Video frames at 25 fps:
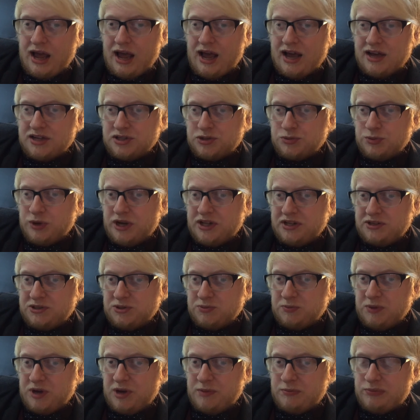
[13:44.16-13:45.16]
as well
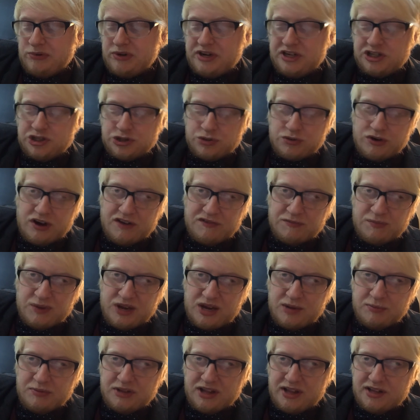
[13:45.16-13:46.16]
as my British craft
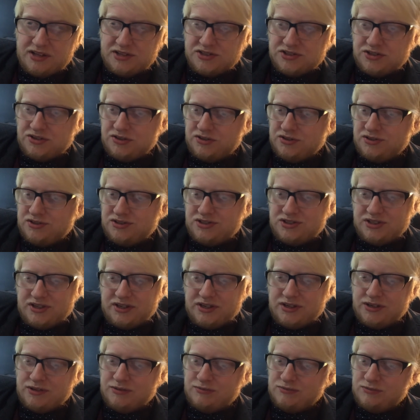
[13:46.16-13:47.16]
beer playlist, because
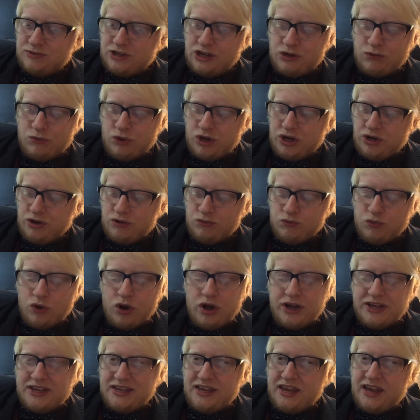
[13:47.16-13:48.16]
uh, what,
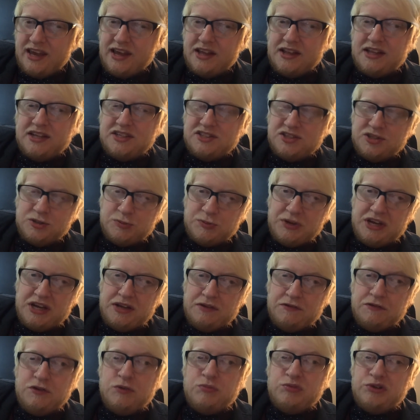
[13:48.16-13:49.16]
what a year this has
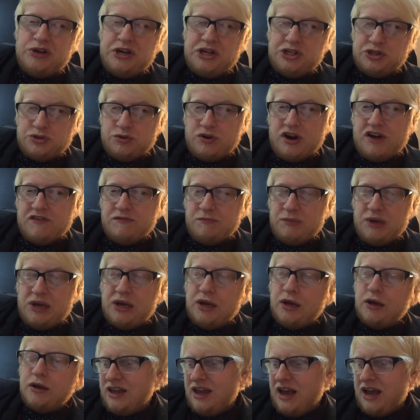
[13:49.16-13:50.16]
been for British craft
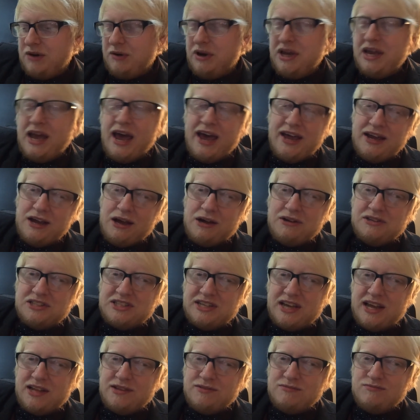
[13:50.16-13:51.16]
beer. Anyway, eight out of
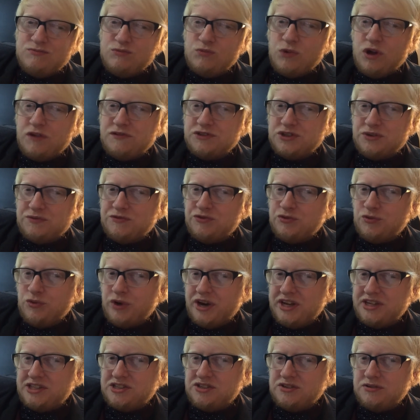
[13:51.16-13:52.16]
ten, waffled on for
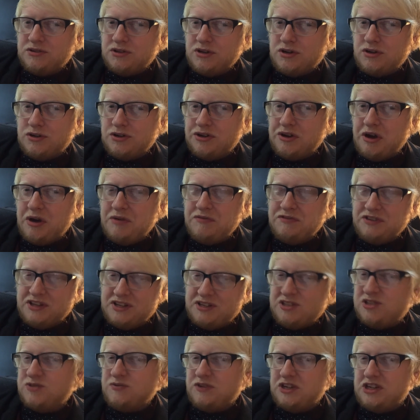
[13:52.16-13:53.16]
way too long. Hopefully
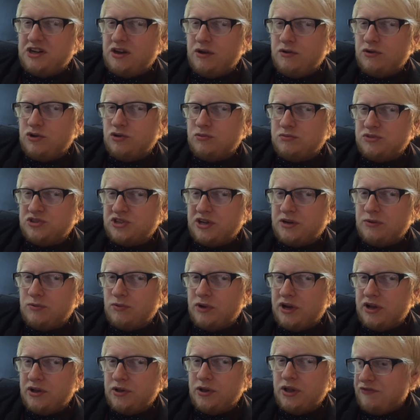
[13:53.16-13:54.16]
this video comes out
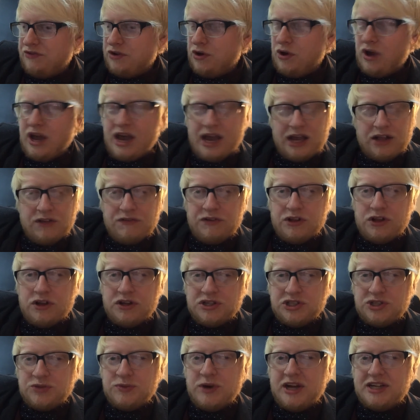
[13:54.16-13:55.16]
well. I've got a hell of a
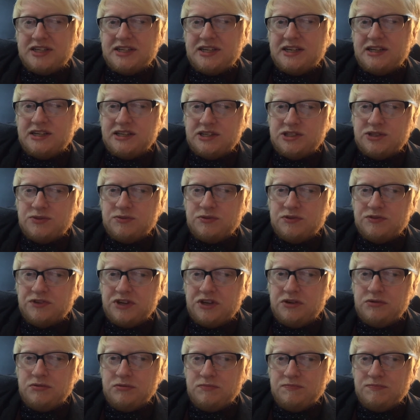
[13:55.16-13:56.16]
lot to edit in this
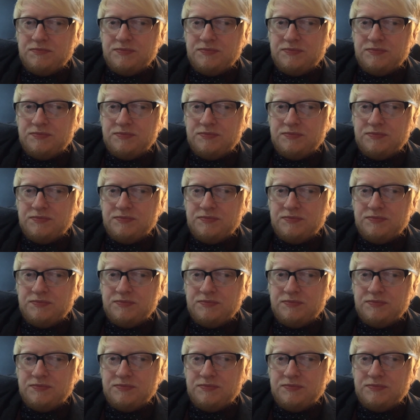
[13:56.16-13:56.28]
review.